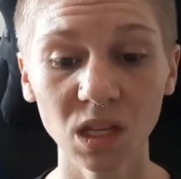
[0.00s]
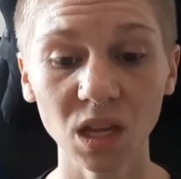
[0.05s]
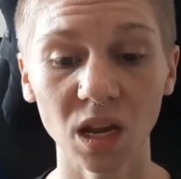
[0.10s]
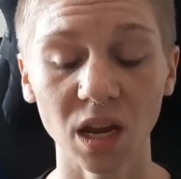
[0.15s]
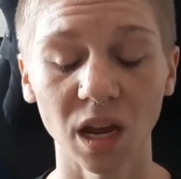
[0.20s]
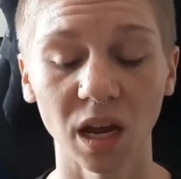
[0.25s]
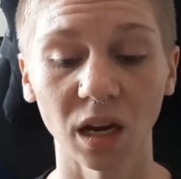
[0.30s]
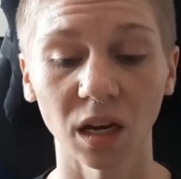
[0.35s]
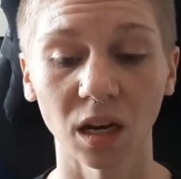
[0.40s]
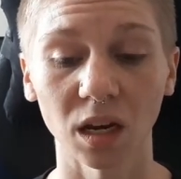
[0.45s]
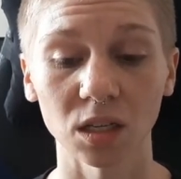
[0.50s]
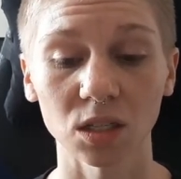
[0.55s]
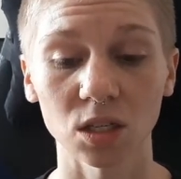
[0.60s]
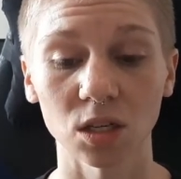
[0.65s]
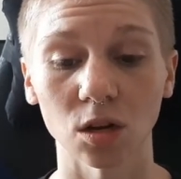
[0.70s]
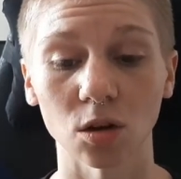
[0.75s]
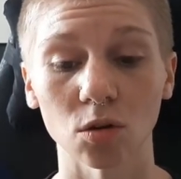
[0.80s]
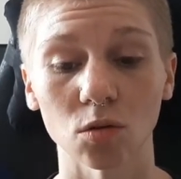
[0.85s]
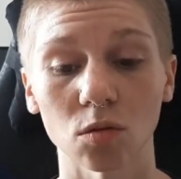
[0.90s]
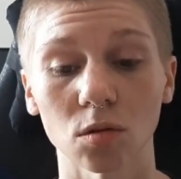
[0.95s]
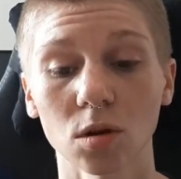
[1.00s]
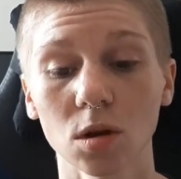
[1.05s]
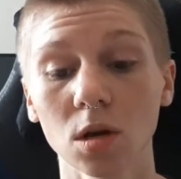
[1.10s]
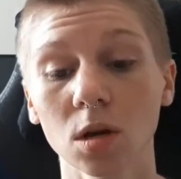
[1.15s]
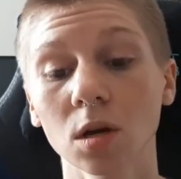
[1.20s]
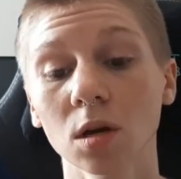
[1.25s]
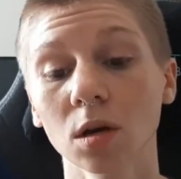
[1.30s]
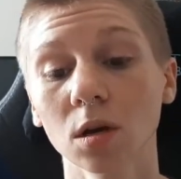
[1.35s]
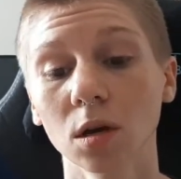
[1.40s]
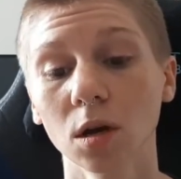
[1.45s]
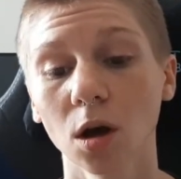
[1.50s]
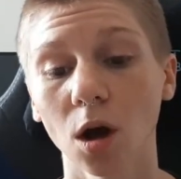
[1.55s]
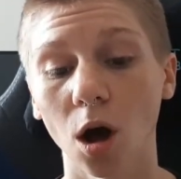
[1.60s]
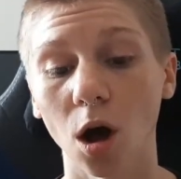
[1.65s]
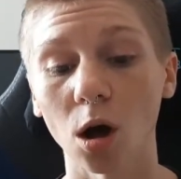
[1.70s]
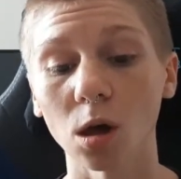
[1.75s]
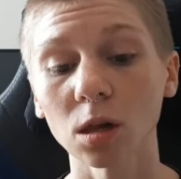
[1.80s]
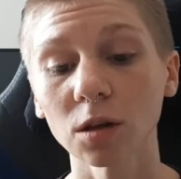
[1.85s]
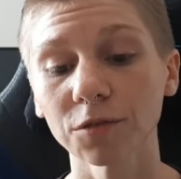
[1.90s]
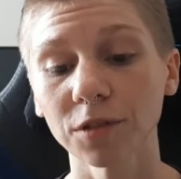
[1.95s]
And so
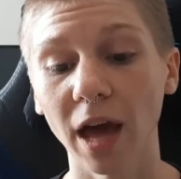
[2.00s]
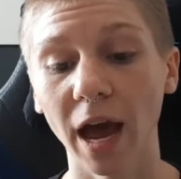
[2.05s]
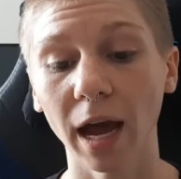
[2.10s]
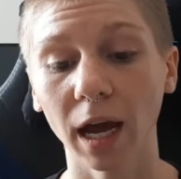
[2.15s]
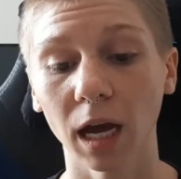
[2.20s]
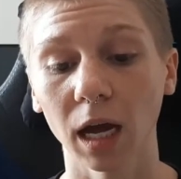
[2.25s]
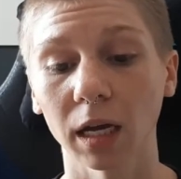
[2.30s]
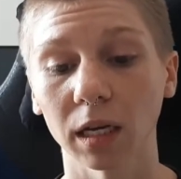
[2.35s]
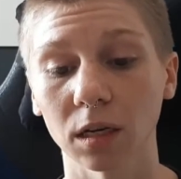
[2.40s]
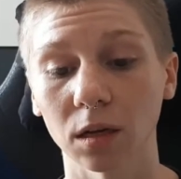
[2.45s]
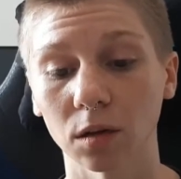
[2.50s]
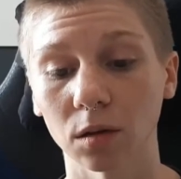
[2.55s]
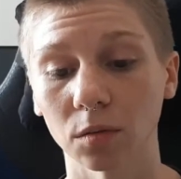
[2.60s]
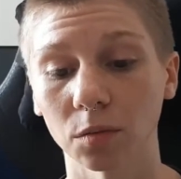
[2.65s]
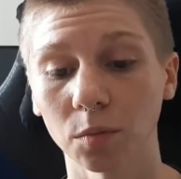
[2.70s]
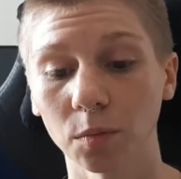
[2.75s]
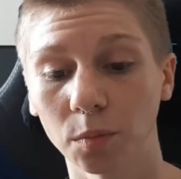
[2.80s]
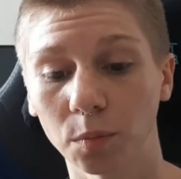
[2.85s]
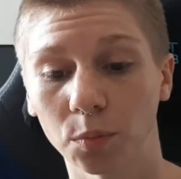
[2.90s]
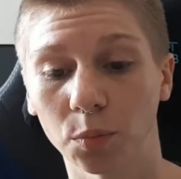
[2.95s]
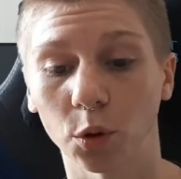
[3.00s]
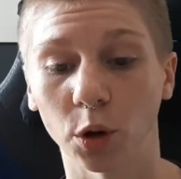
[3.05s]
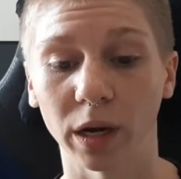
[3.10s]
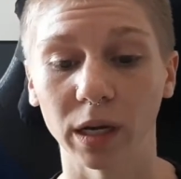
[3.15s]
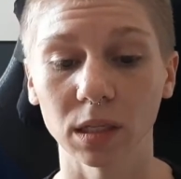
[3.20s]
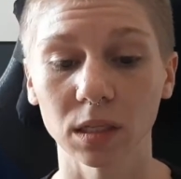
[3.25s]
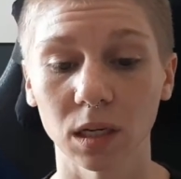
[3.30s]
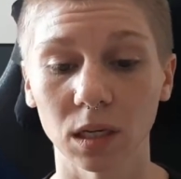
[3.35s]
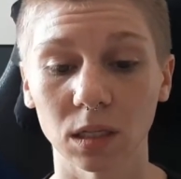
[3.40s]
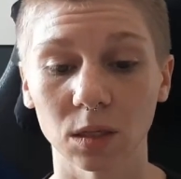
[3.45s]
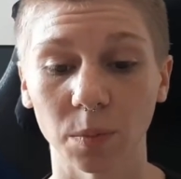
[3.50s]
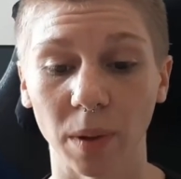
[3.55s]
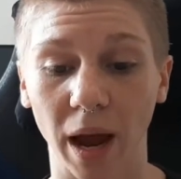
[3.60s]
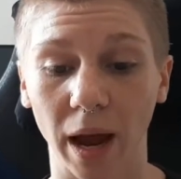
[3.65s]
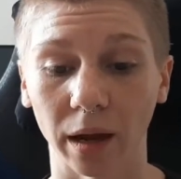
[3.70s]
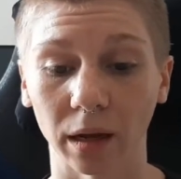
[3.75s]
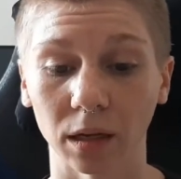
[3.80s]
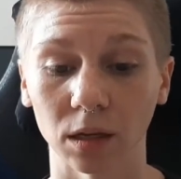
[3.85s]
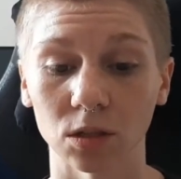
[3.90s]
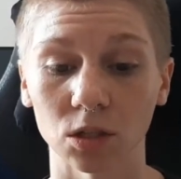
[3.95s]
all of that kind of brings us
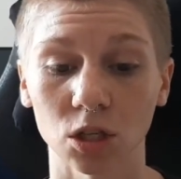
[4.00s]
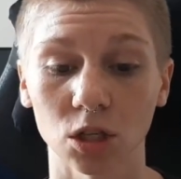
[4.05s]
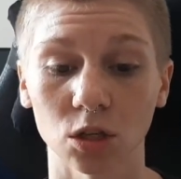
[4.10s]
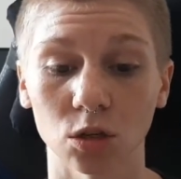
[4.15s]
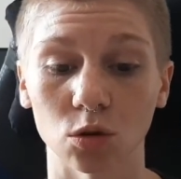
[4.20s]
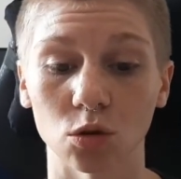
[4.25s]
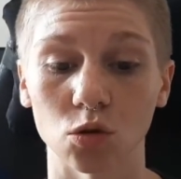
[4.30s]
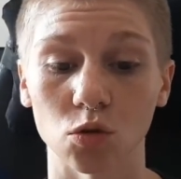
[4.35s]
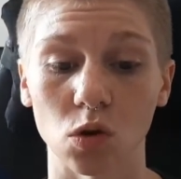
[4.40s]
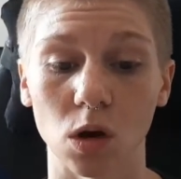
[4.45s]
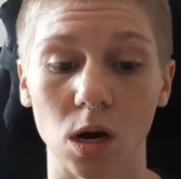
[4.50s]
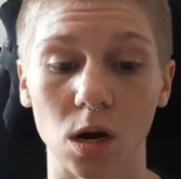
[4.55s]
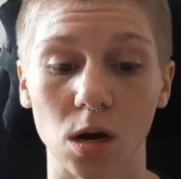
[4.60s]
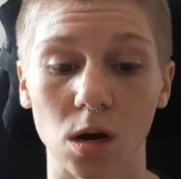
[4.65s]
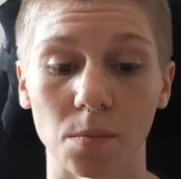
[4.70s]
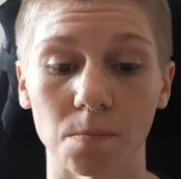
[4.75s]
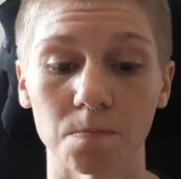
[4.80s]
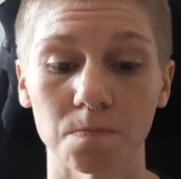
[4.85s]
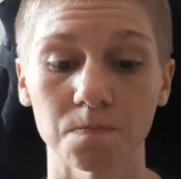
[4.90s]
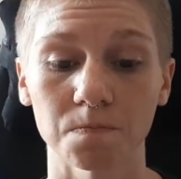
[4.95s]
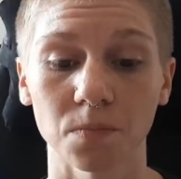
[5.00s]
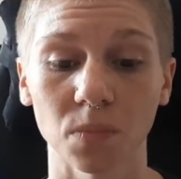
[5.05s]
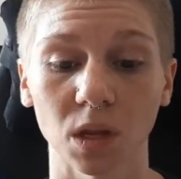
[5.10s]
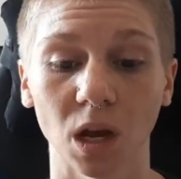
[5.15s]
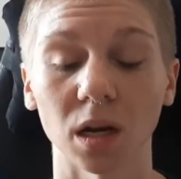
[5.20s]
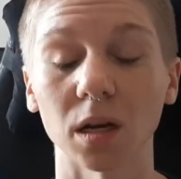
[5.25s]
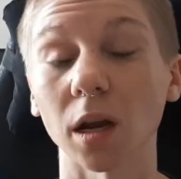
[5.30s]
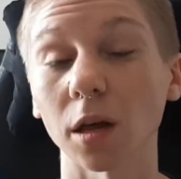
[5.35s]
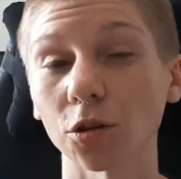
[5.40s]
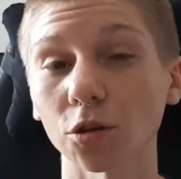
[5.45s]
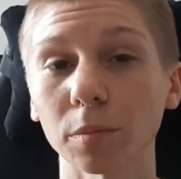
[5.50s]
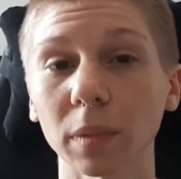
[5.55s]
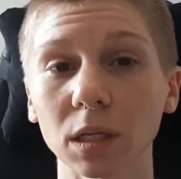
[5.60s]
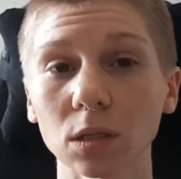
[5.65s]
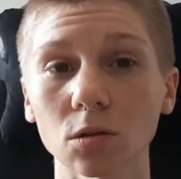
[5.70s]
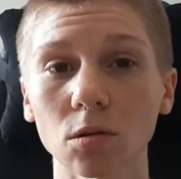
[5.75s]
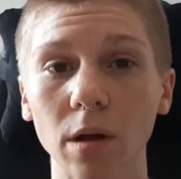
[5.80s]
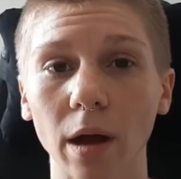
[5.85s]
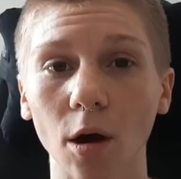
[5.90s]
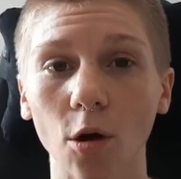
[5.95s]
back into another
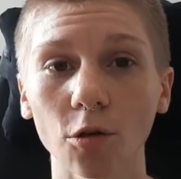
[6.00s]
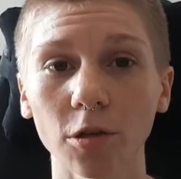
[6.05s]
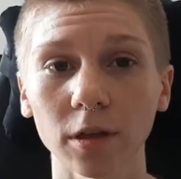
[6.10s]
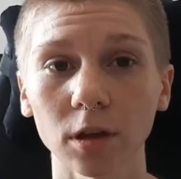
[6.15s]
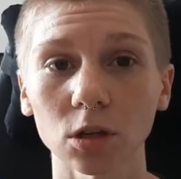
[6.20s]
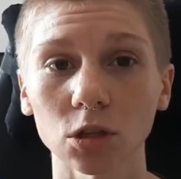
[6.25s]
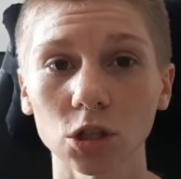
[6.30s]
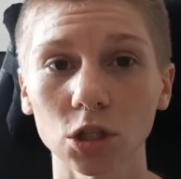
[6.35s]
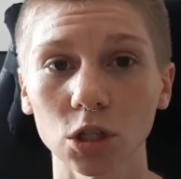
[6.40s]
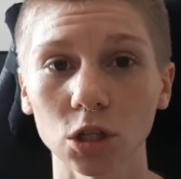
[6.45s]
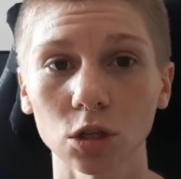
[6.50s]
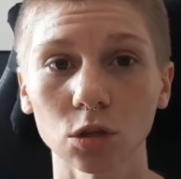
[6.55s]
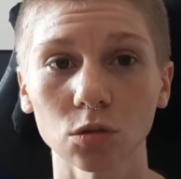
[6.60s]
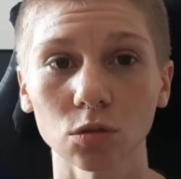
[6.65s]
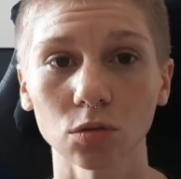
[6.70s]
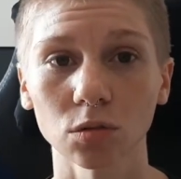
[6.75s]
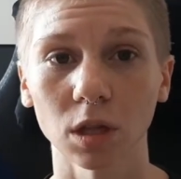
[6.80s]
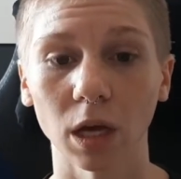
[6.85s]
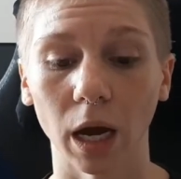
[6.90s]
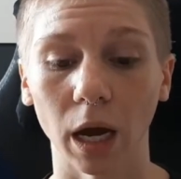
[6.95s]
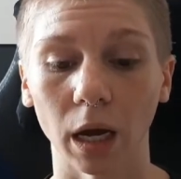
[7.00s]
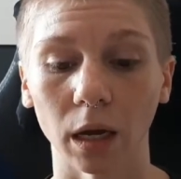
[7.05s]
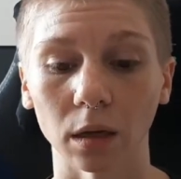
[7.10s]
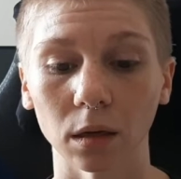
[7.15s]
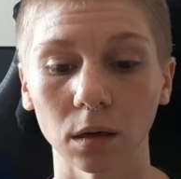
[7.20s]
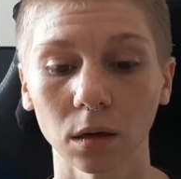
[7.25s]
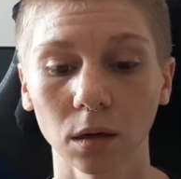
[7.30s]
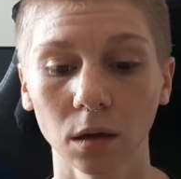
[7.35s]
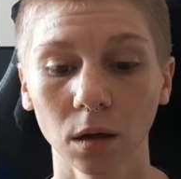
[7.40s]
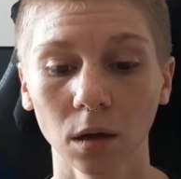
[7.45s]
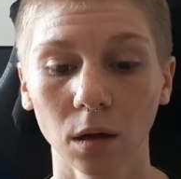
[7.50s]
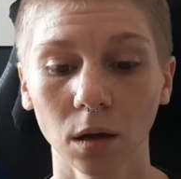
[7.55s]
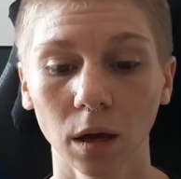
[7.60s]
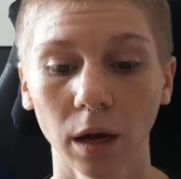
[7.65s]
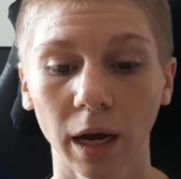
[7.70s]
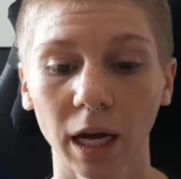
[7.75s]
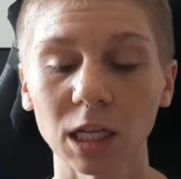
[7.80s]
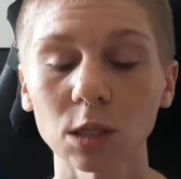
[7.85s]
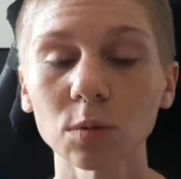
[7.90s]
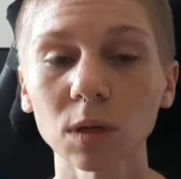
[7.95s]
mental health issue that
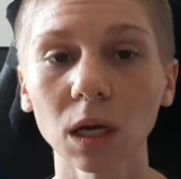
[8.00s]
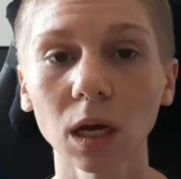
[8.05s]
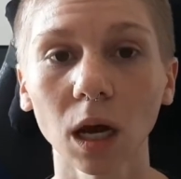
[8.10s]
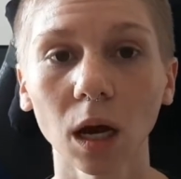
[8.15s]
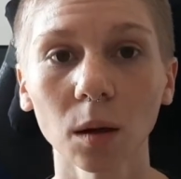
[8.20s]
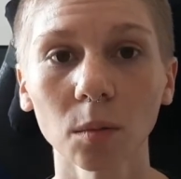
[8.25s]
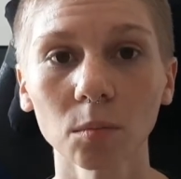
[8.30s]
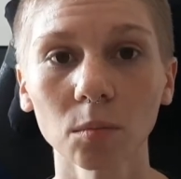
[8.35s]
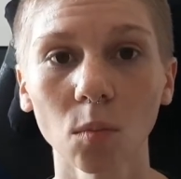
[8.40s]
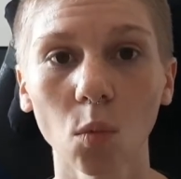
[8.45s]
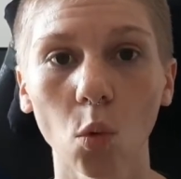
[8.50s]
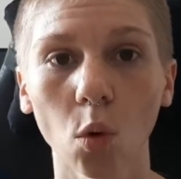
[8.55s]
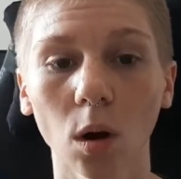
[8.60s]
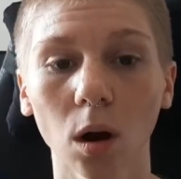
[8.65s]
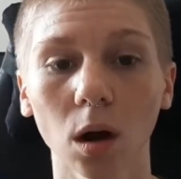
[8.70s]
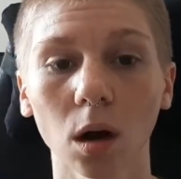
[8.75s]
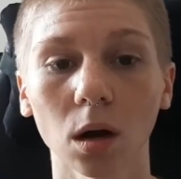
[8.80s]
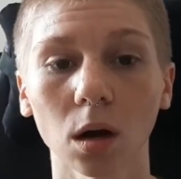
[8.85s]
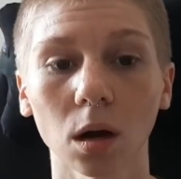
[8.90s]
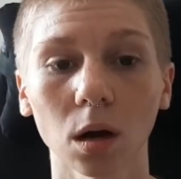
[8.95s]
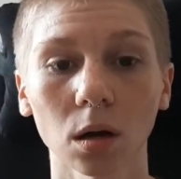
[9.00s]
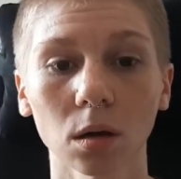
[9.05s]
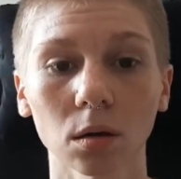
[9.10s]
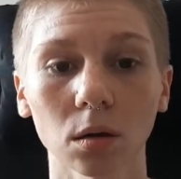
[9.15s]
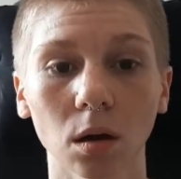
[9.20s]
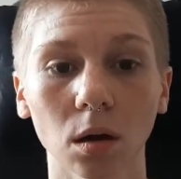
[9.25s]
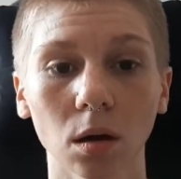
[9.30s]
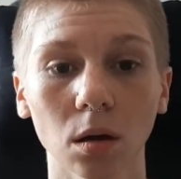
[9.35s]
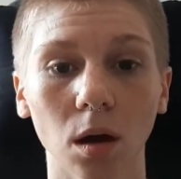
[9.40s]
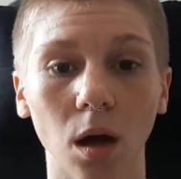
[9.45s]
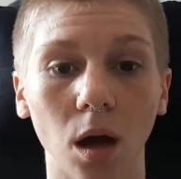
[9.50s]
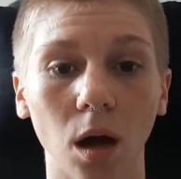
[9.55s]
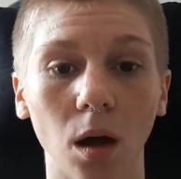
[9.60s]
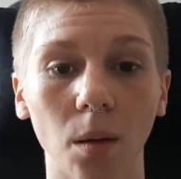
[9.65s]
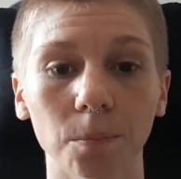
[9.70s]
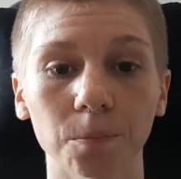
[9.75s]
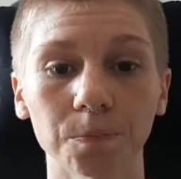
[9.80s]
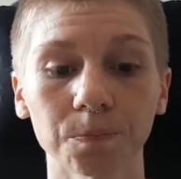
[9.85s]
has become more, I